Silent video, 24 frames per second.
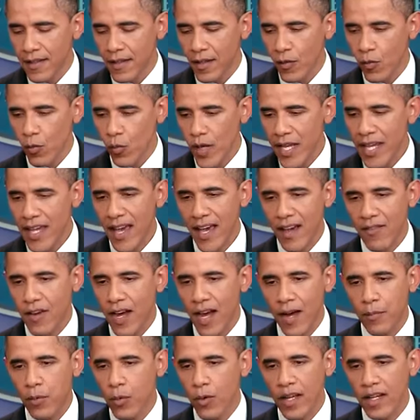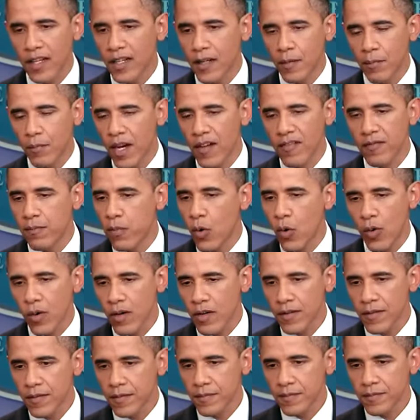we have operated above board
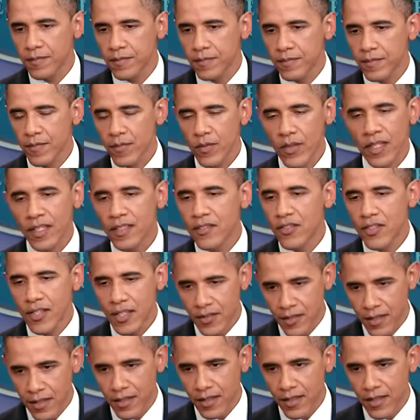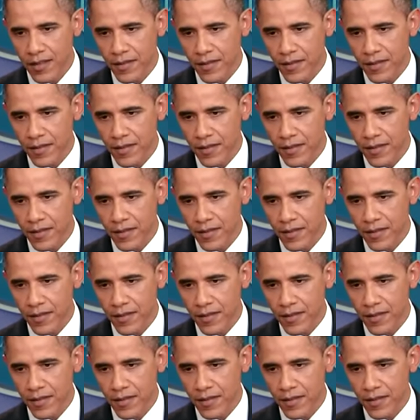consistently.